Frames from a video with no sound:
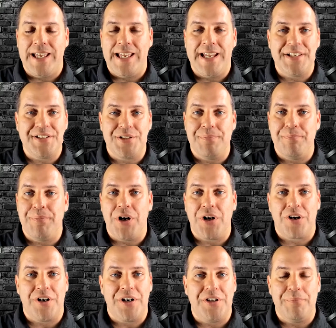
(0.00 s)
It has the
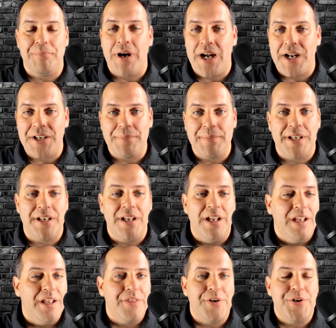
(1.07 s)
Bunker Hill Monument.
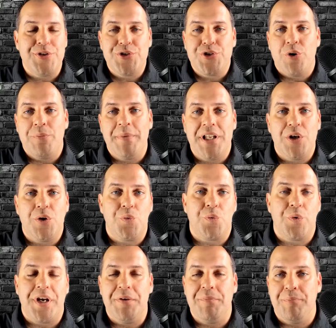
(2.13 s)
There's so many
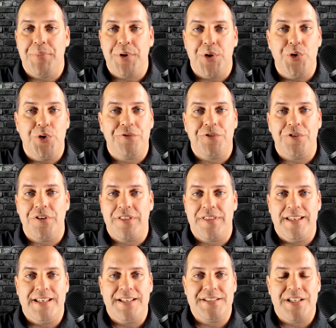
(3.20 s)
great, beautiful
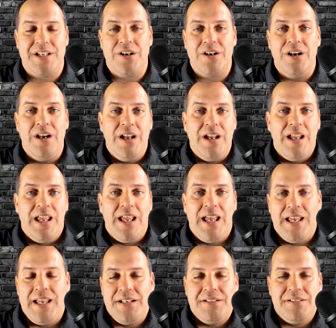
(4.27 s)
things there.
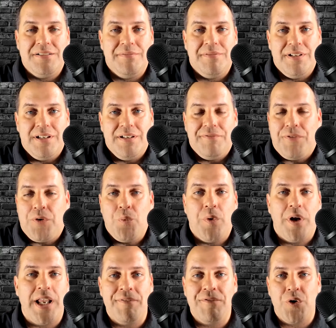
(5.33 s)
And for
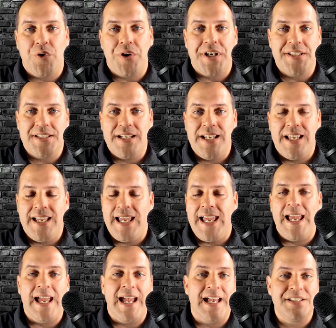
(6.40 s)
whatever reason, it
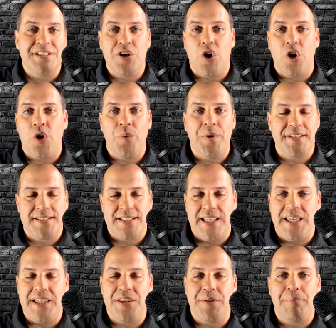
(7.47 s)
hasn't always
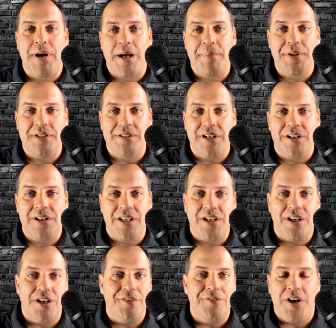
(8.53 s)
gained the popularity
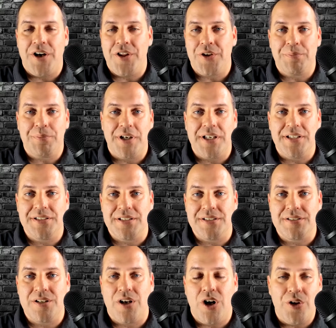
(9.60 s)
of other
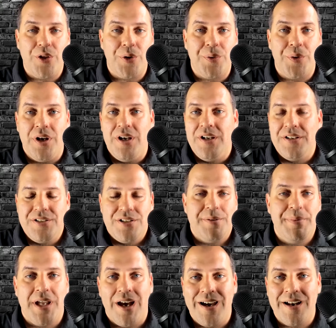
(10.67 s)
places. Although, to
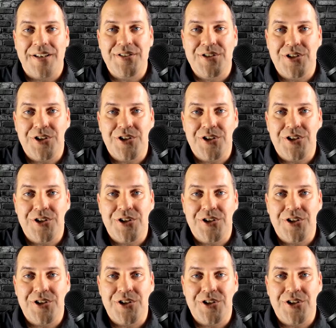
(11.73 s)
be honest,